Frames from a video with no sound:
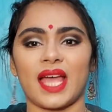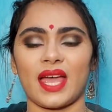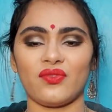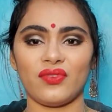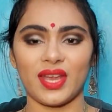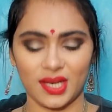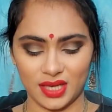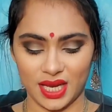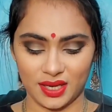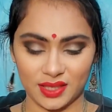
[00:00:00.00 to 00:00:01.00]
I'm wearing
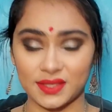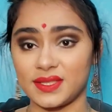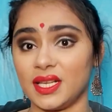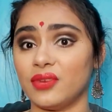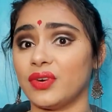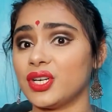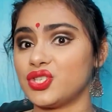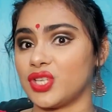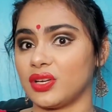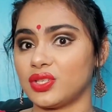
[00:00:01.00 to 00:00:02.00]
like a silver
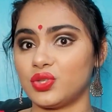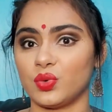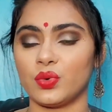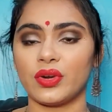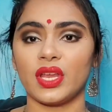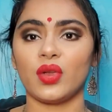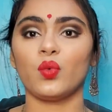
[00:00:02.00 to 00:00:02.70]
junk jewelry,